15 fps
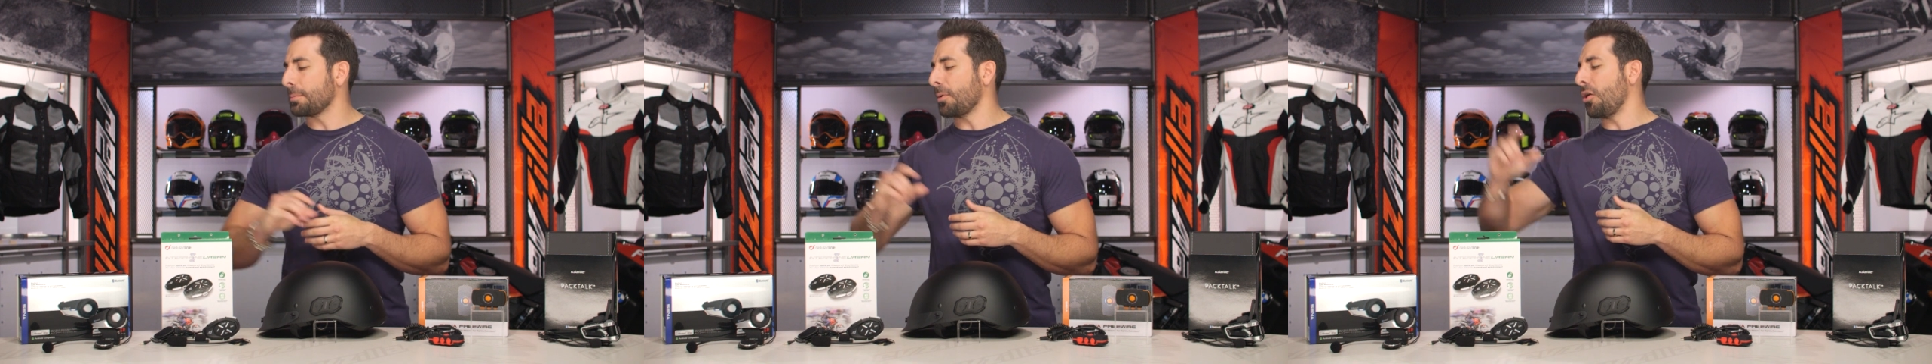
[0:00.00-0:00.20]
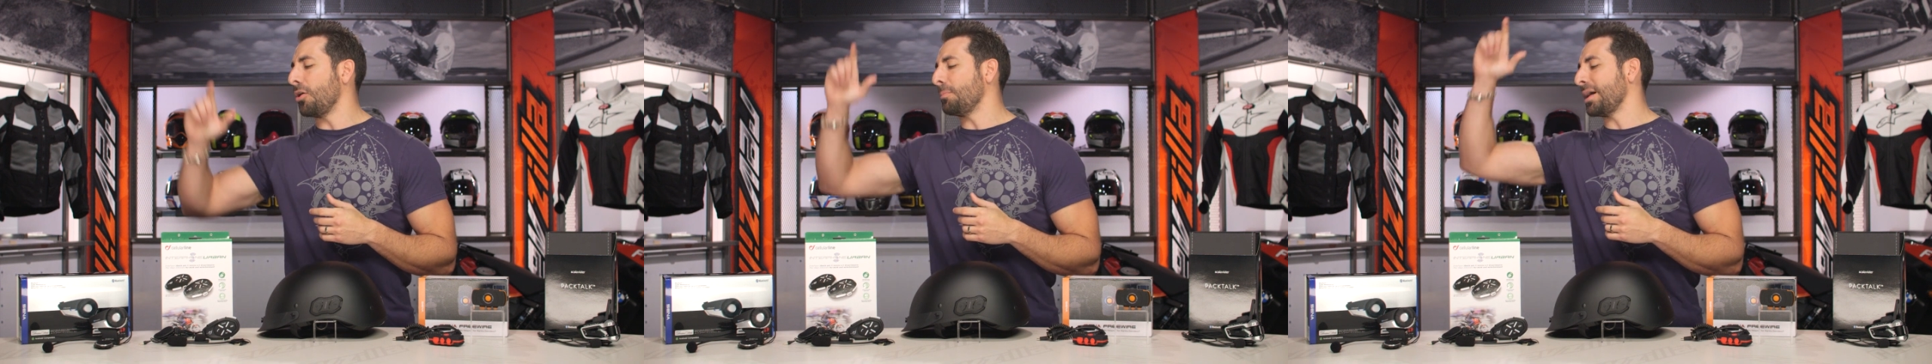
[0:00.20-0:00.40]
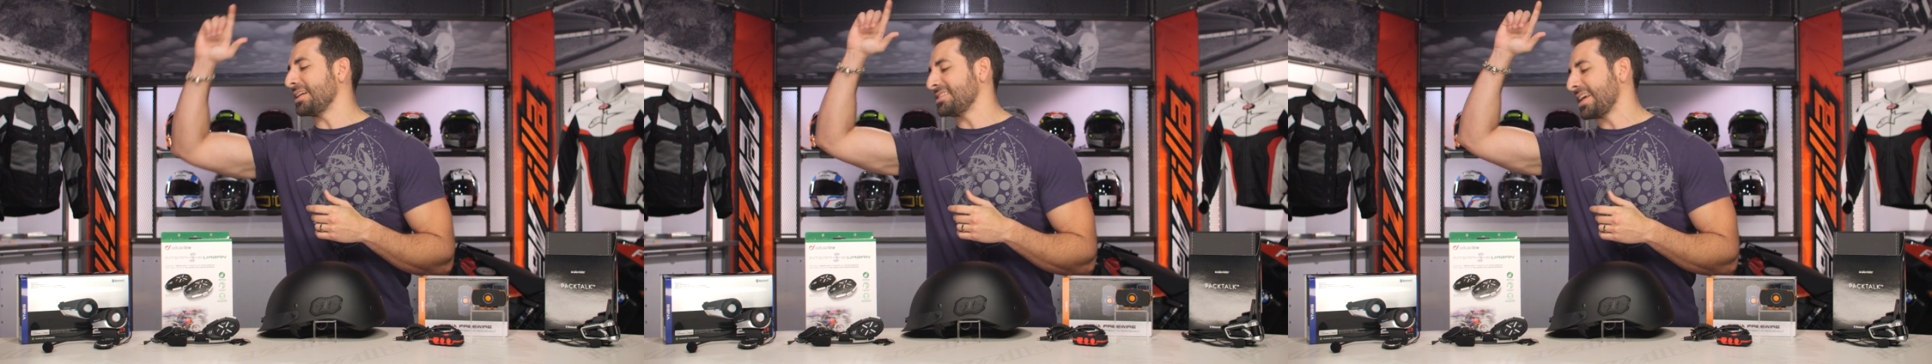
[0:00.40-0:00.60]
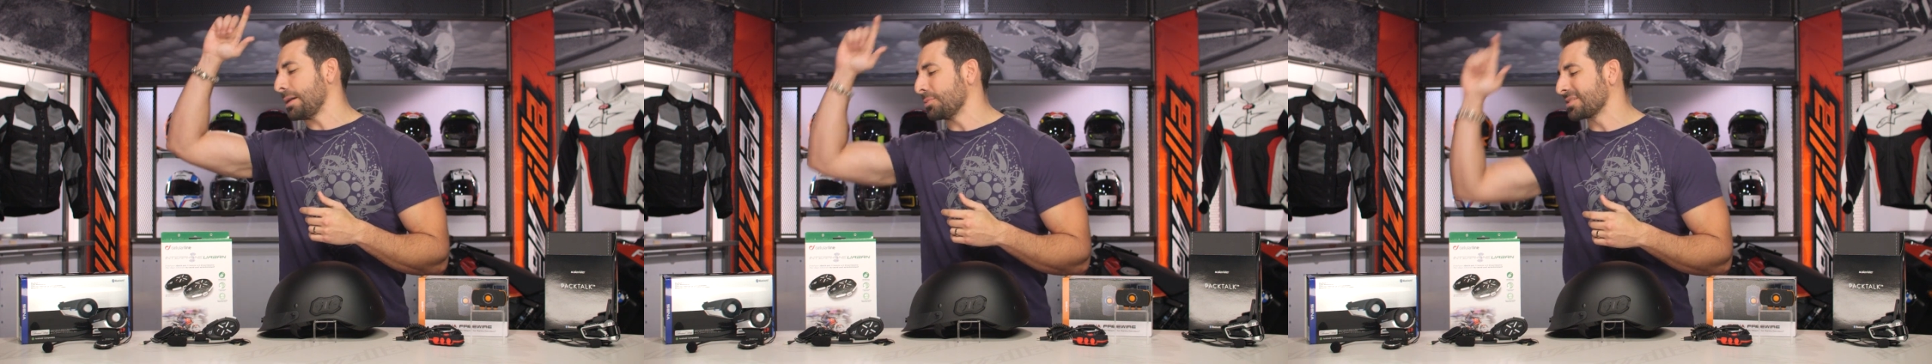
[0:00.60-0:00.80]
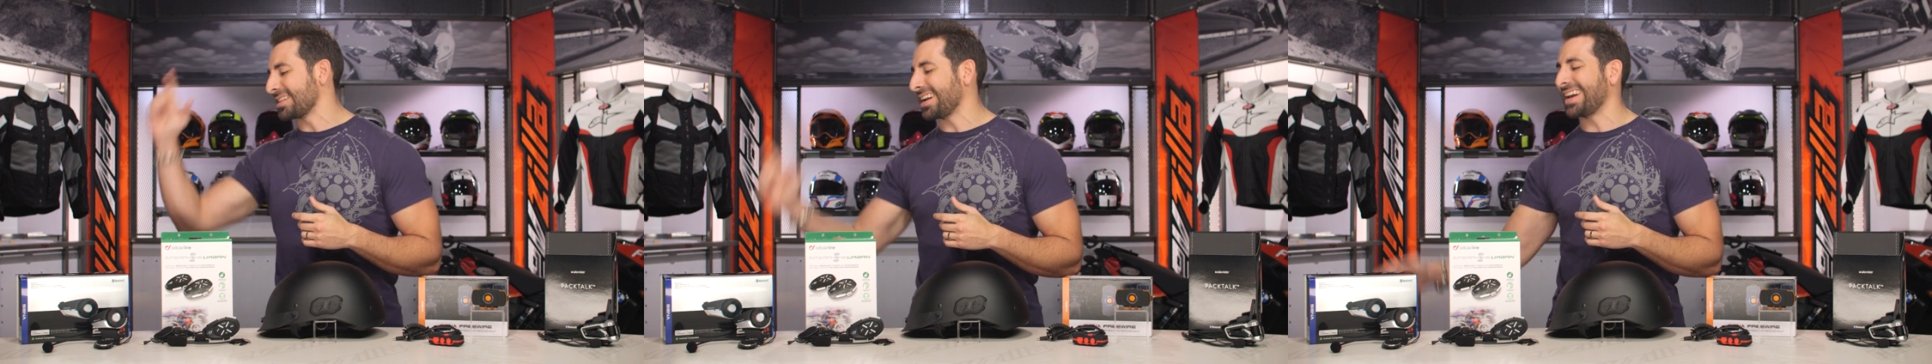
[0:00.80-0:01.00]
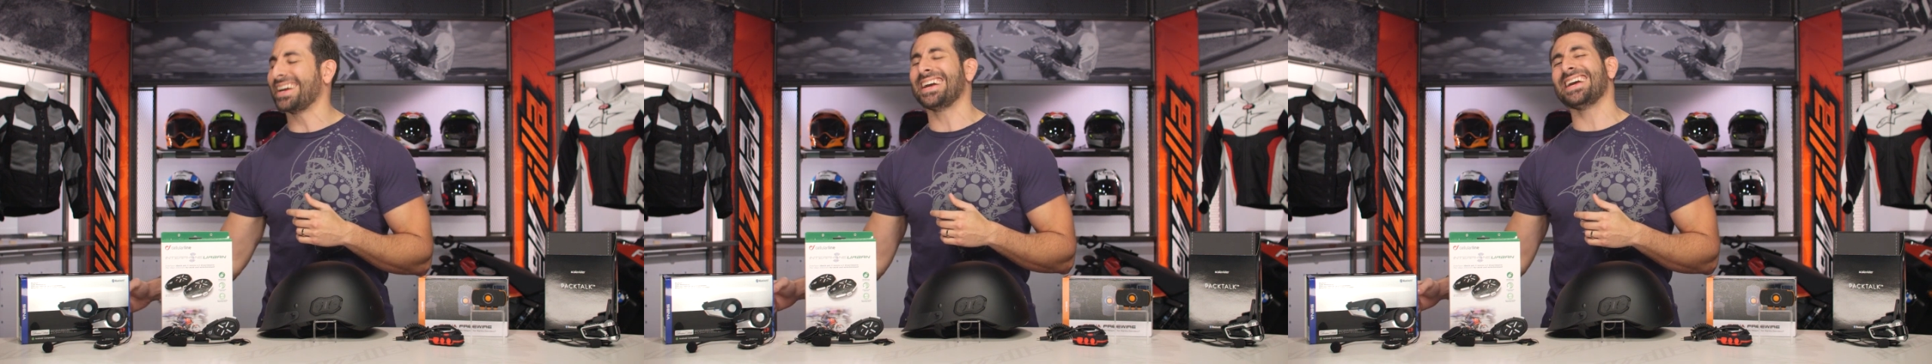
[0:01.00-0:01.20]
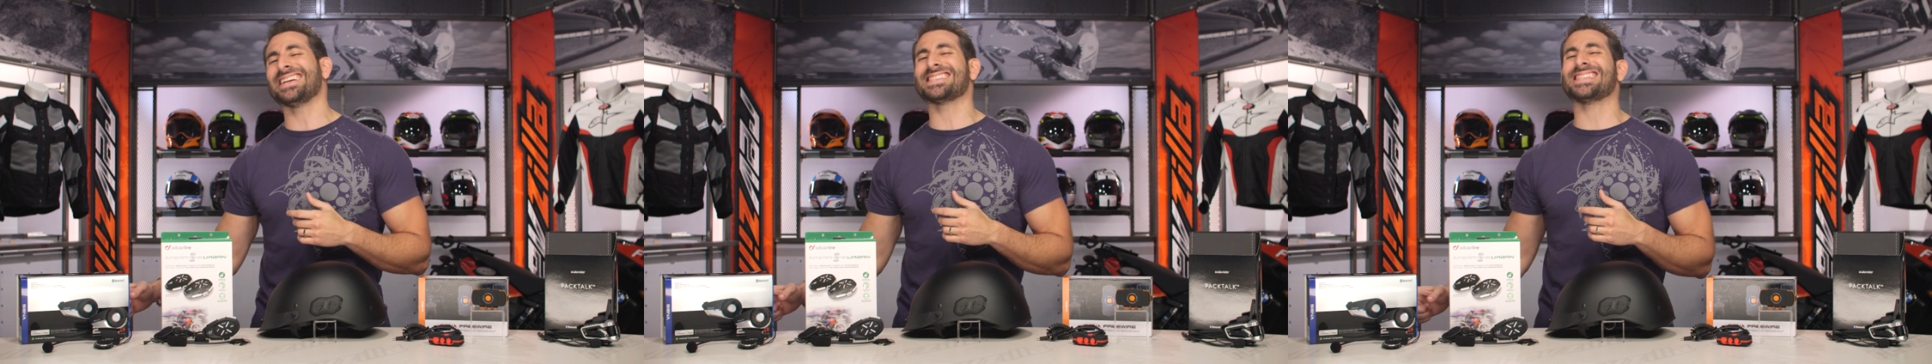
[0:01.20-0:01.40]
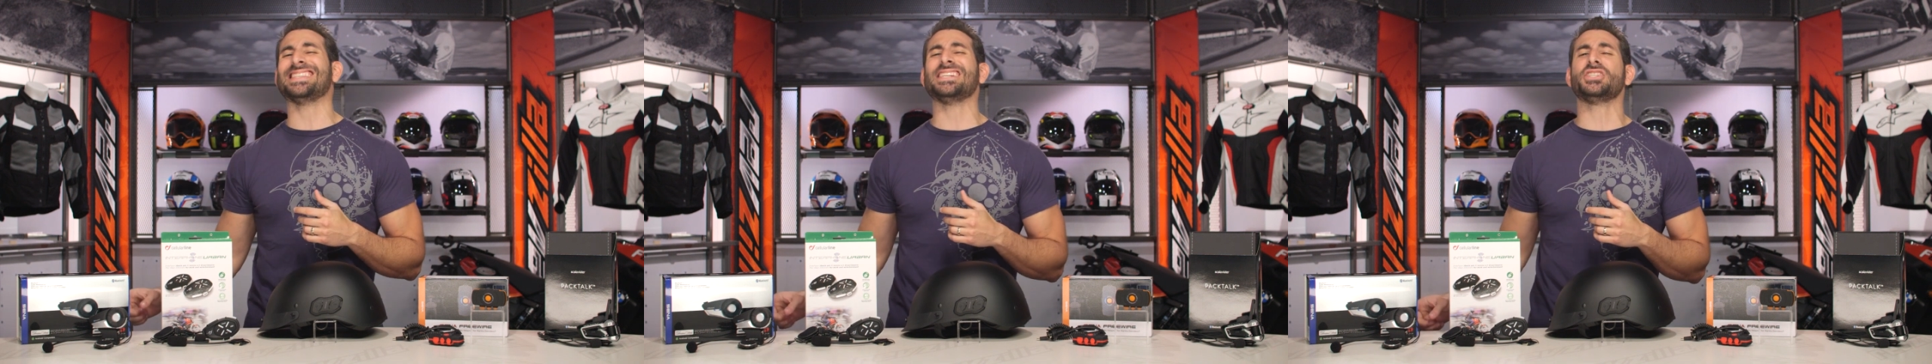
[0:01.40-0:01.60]
up on my table today
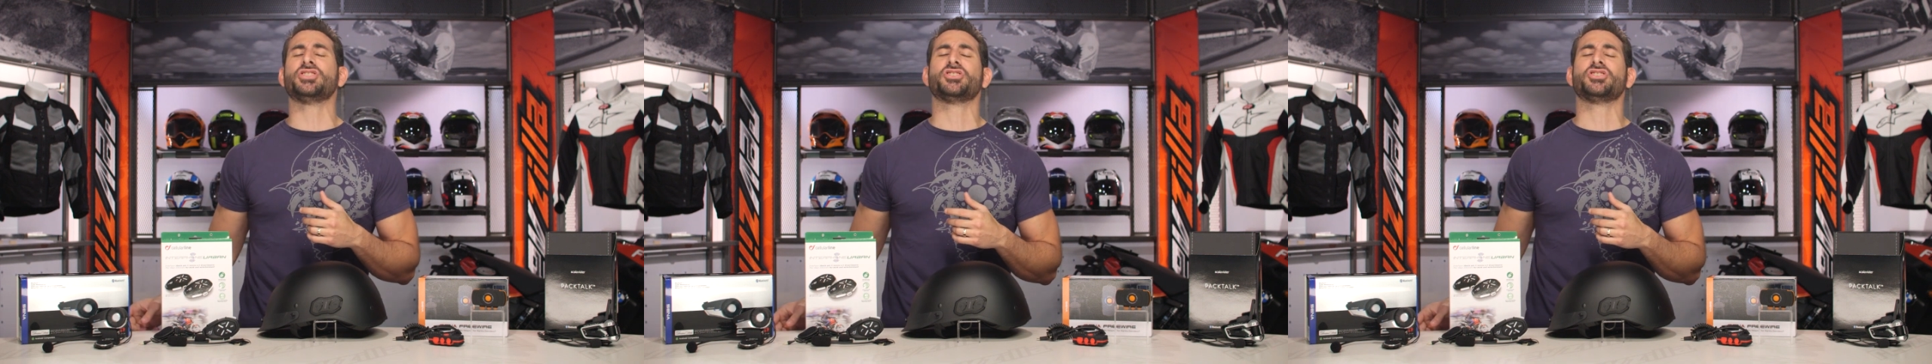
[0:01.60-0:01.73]
is the